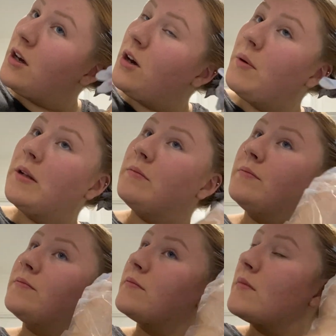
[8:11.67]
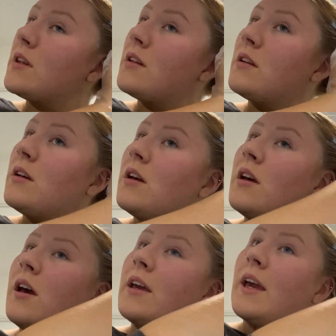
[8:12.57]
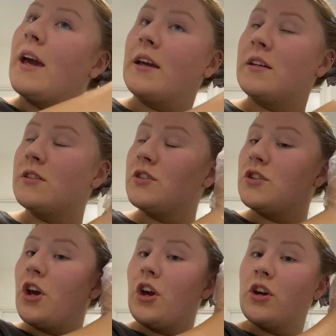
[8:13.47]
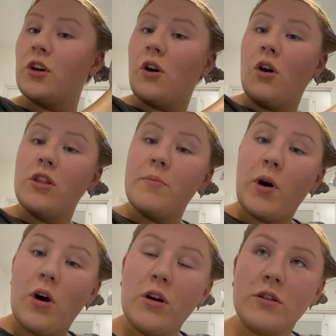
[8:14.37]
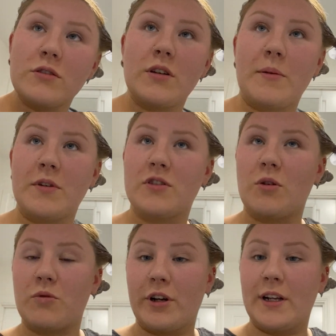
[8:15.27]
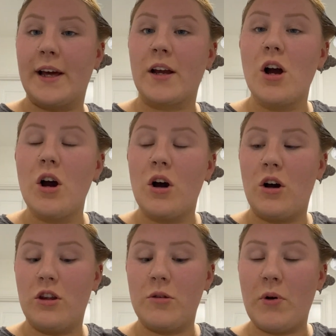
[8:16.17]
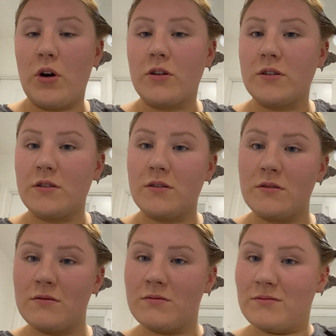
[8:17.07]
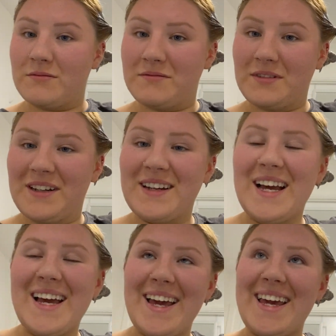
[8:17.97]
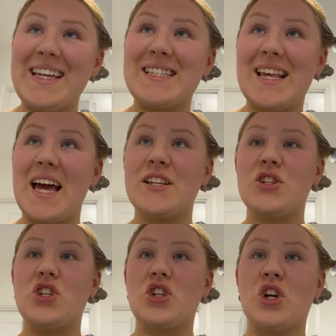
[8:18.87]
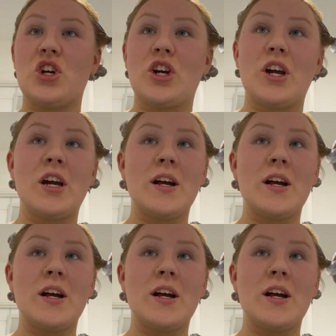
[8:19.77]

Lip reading: Oh well. Okay, so on the box, I'm going to stop crinkling. On the box, it said to